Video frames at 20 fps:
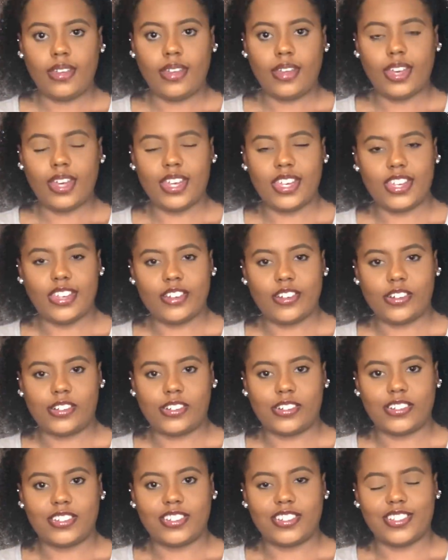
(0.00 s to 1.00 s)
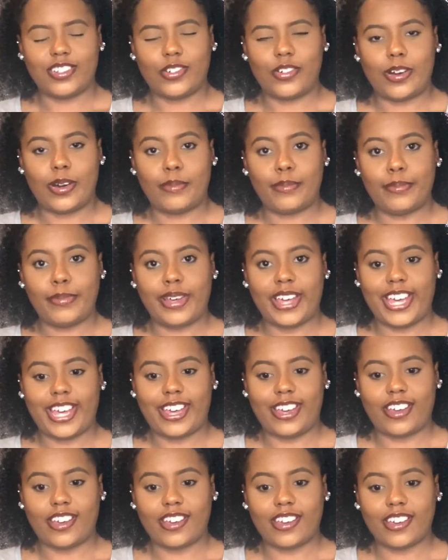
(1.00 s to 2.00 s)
Hey y'all, so I'm back.